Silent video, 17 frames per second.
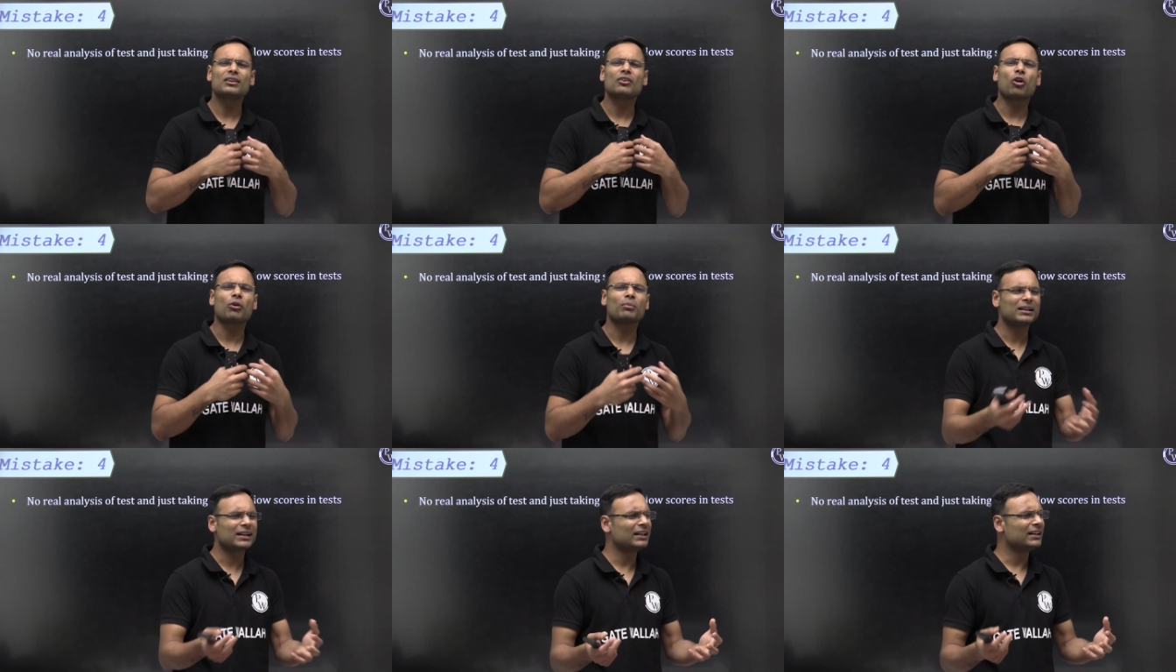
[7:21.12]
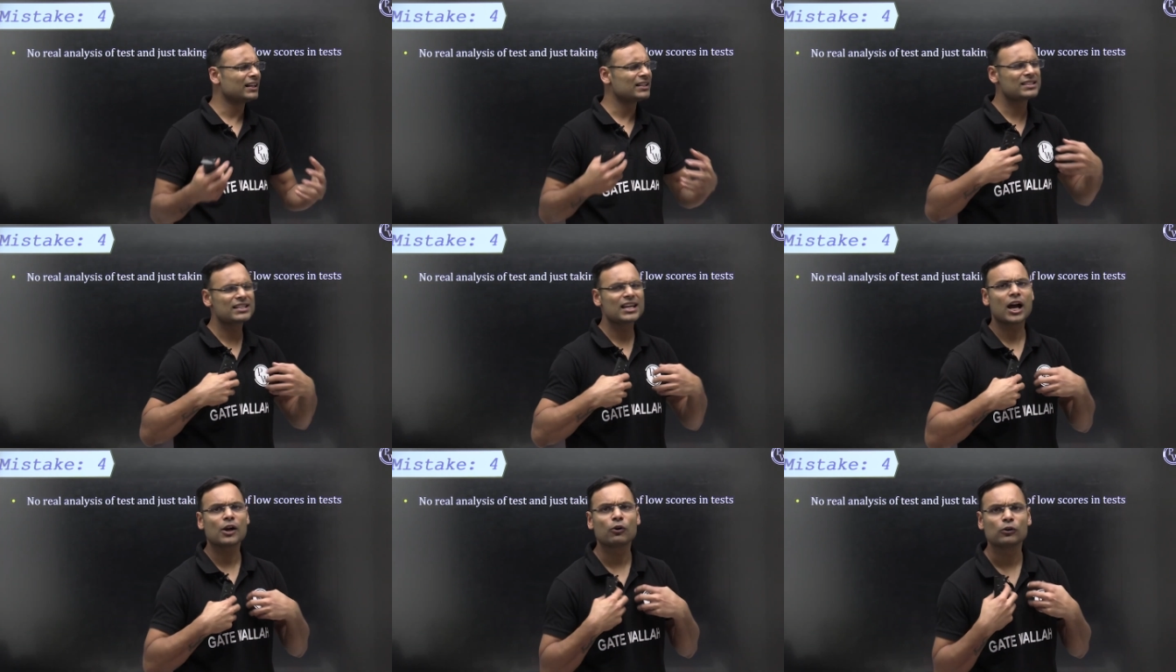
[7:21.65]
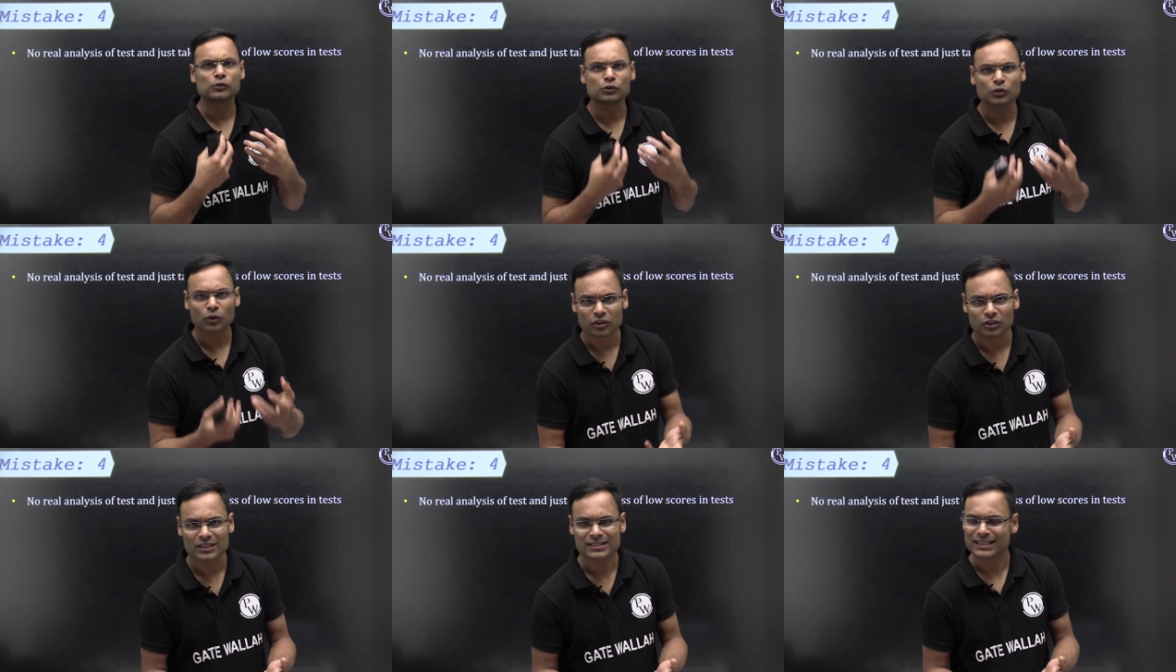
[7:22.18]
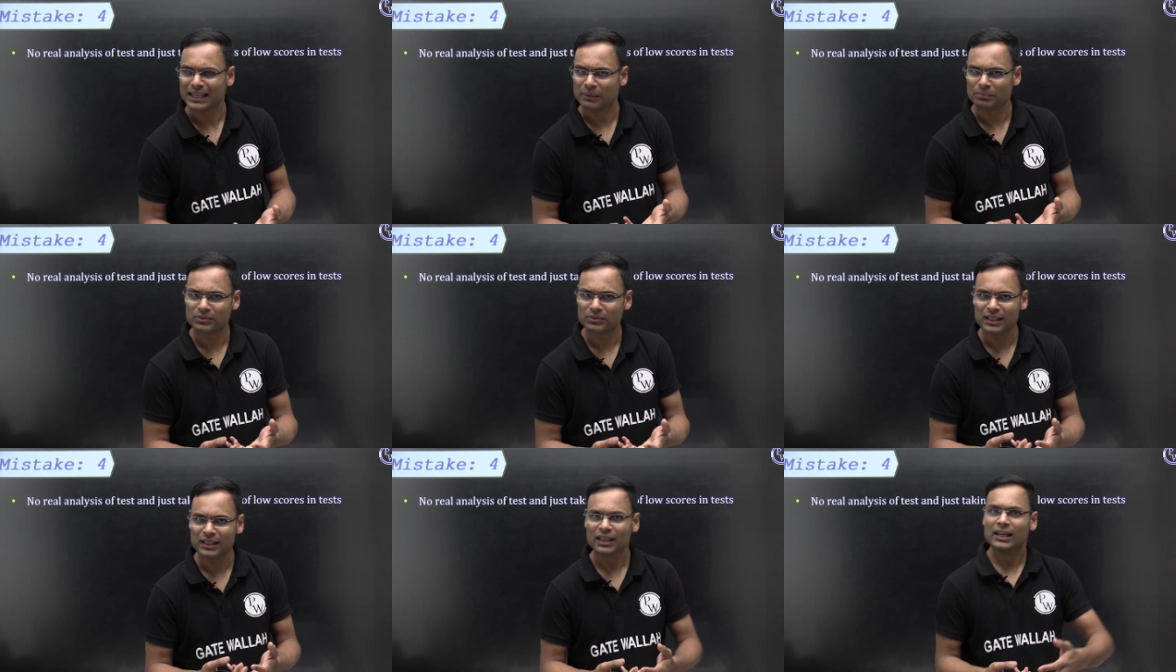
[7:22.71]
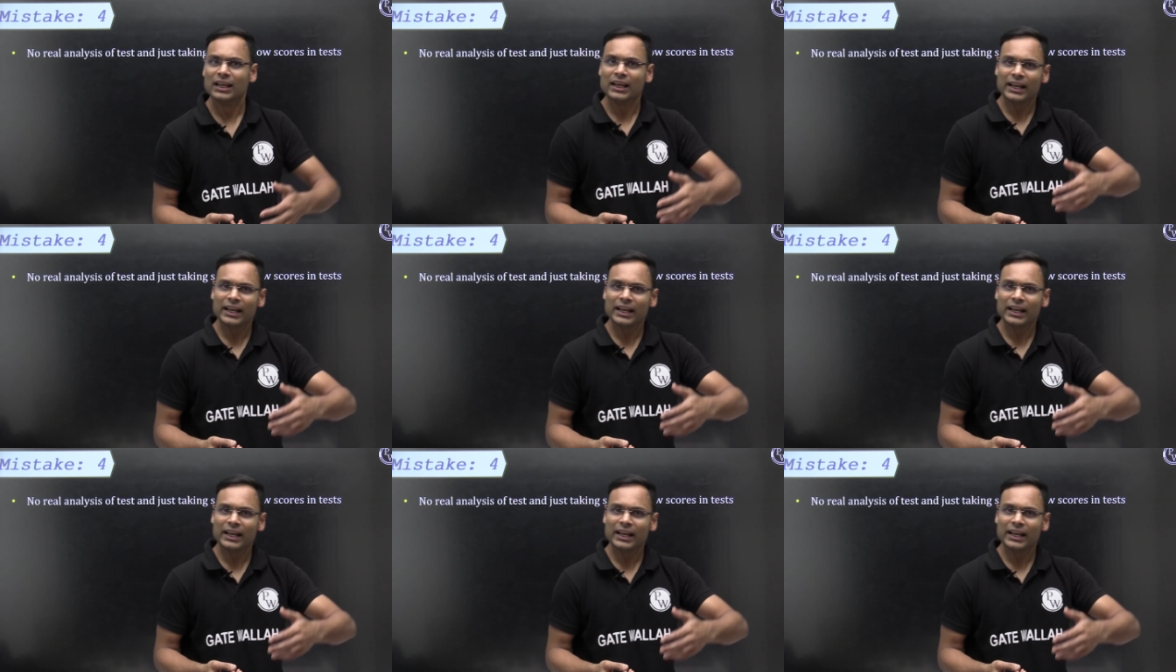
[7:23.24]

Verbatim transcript: the normal tendency. I also got the same thing